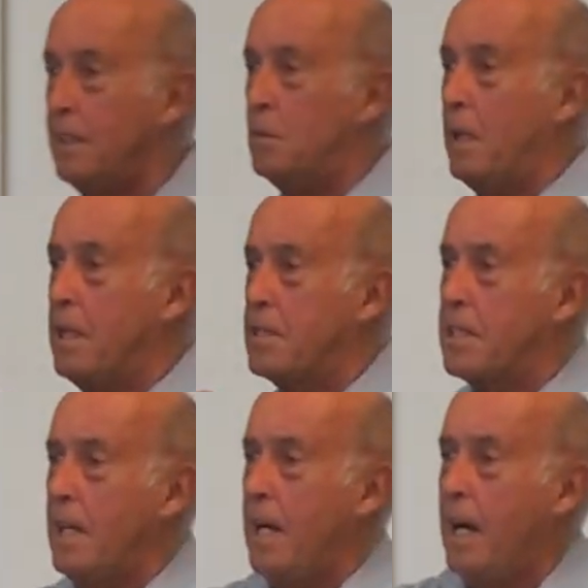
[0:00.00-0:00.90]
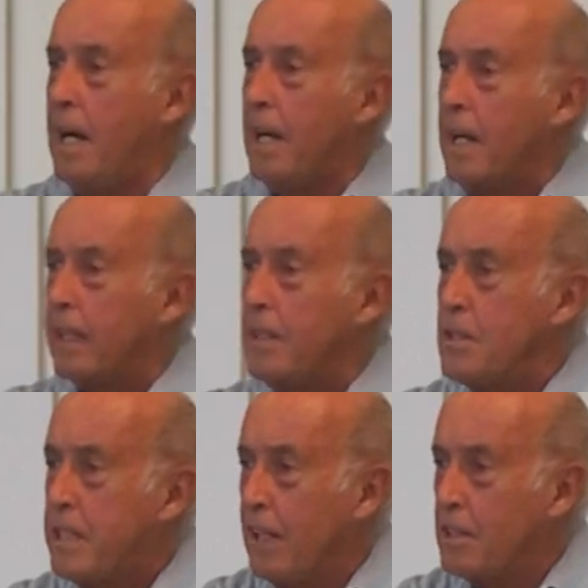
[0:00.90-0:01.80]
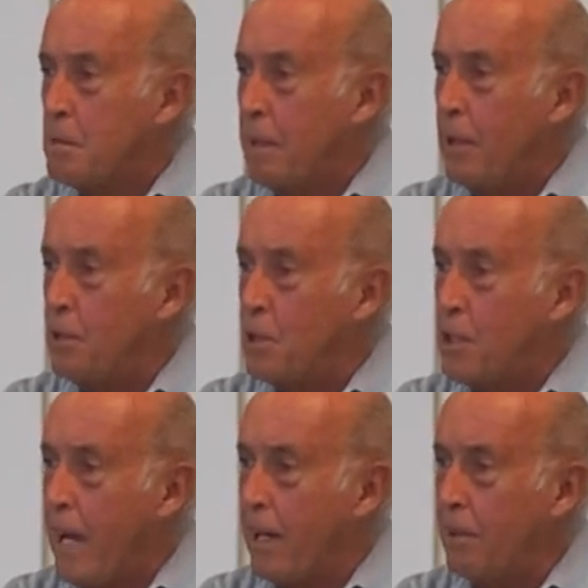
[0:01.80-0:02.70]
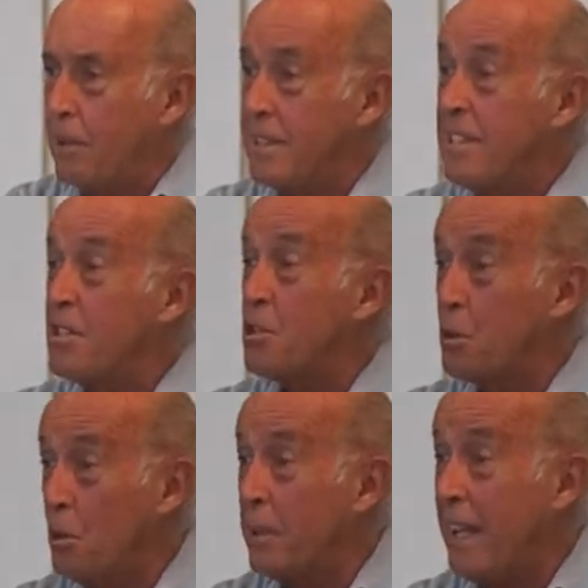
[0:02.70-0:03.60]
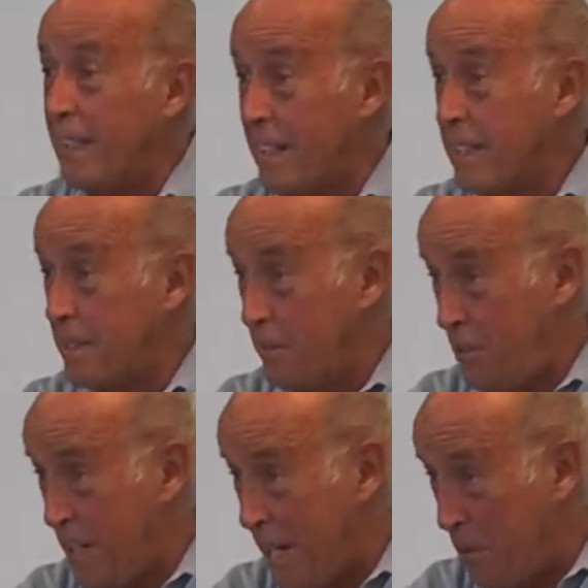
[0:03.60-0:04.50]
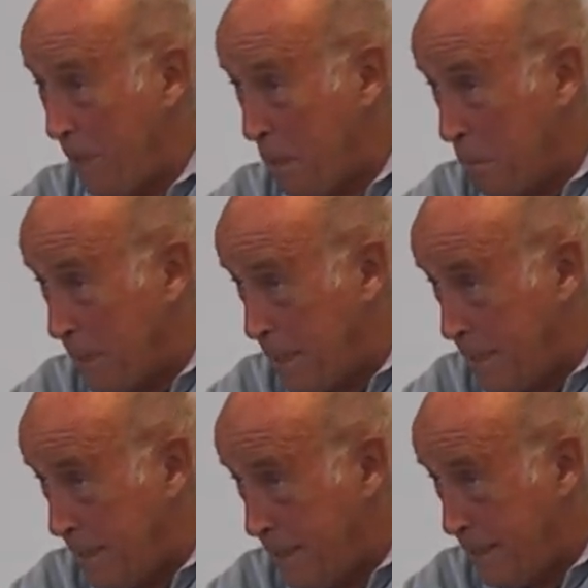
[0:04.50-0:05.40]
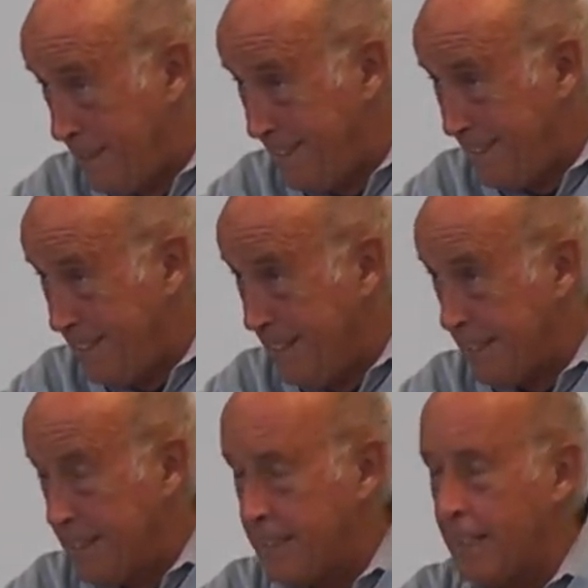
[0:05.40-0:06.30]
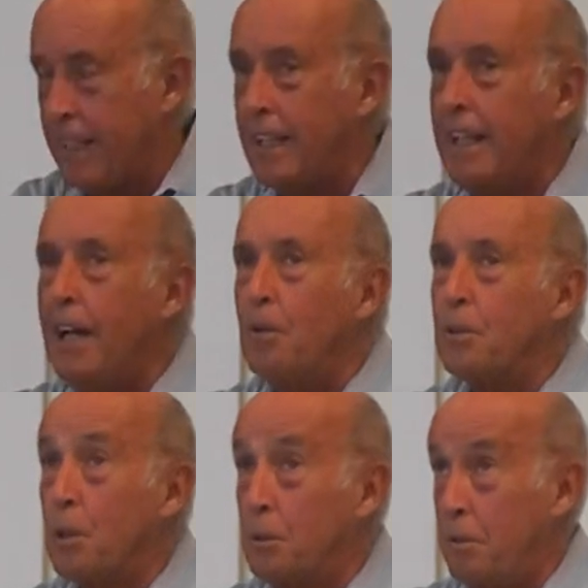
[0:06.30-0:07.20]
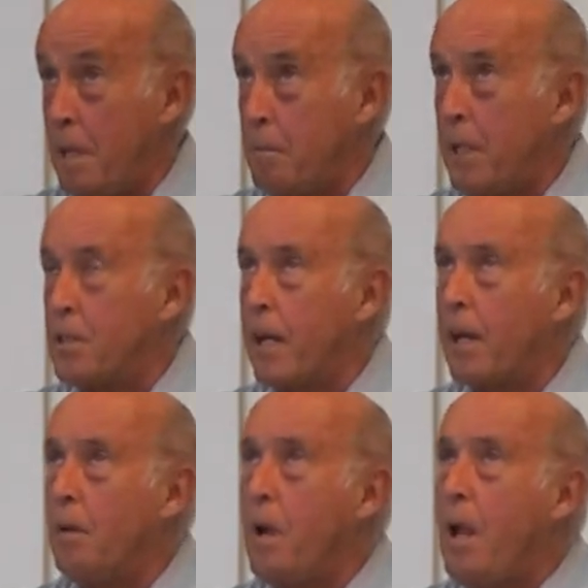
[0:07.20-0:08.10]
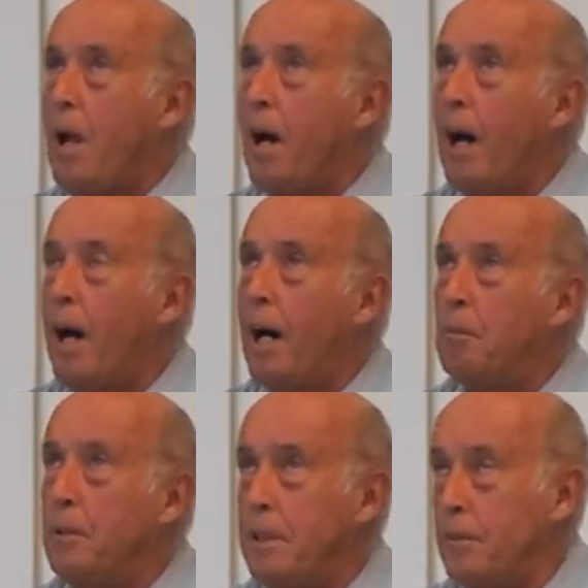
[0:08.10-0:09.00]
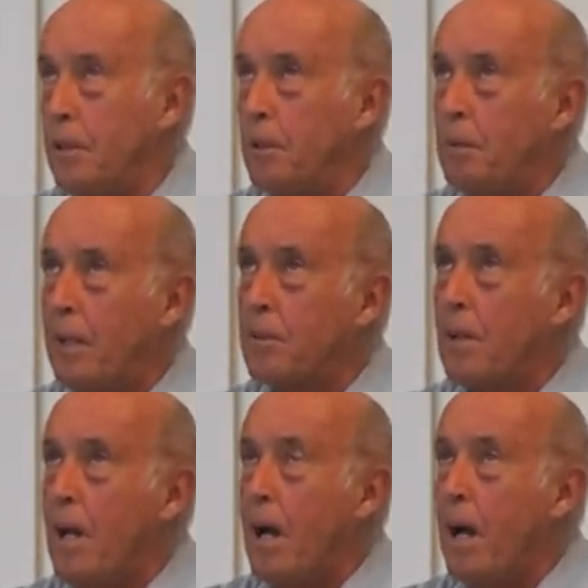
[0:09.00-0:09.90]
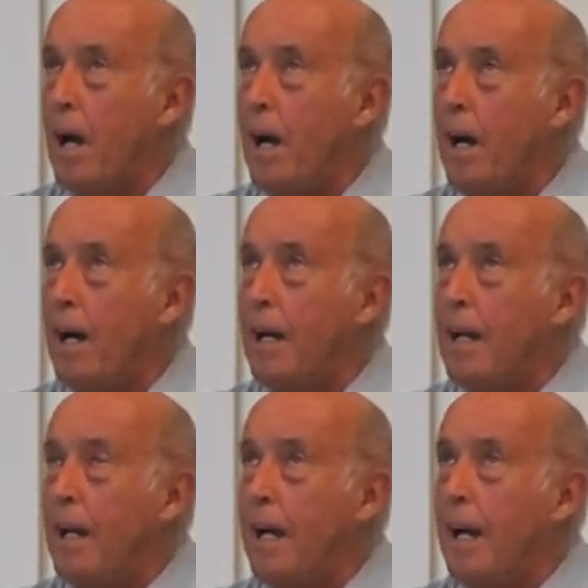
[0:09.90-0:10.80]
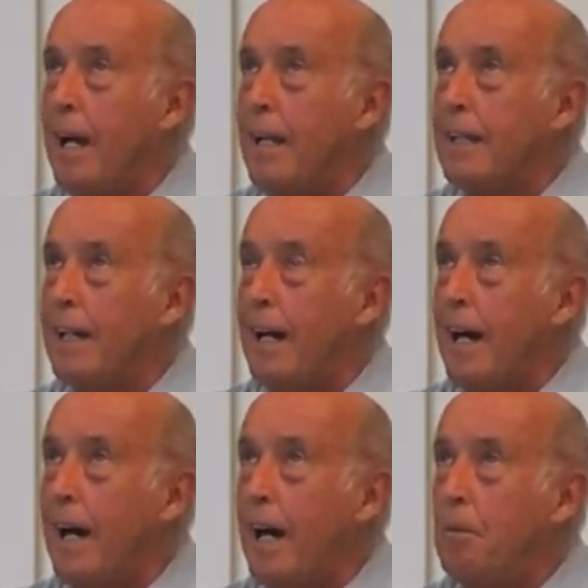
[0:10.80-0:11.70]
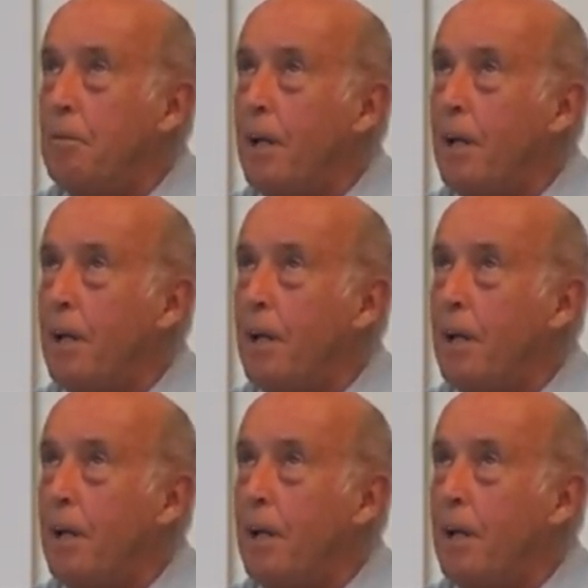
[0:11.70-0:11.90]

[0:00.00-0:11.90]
was, uh, can you tell us about your shadow? Because this is a school that had lots of shadow elements, not to say was overrun by Shadow, uh, even though it was. Uh, and I'm